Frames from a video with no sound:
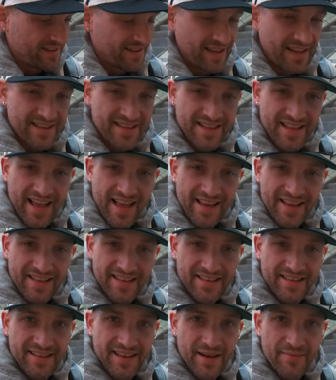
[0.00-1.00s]
that's
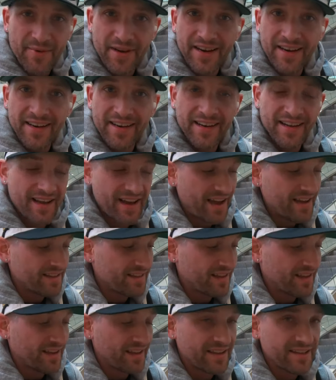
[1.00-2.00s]
nice. I mean, I
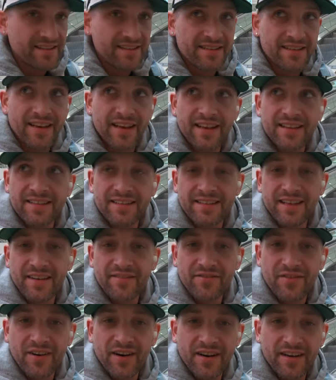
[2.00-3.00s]
think it's it's
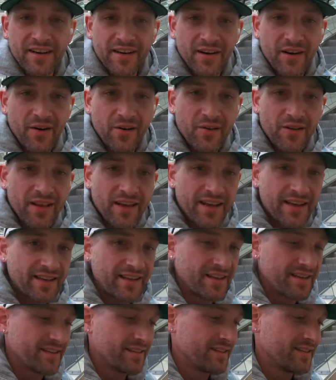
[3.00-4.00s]
different. You know, like